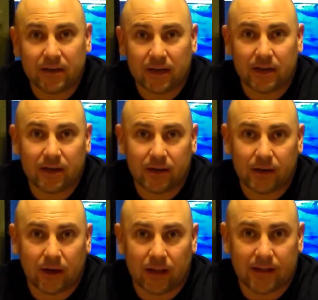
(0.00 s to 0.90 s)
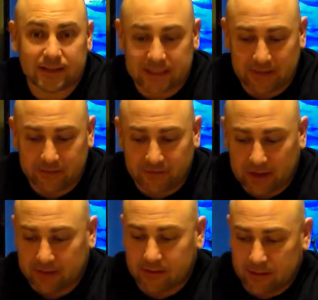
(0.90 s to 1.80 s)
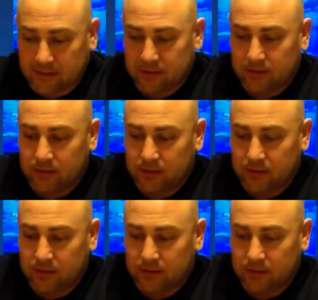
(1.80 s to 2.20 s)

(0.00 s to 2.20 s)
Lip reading: I like the safety fact that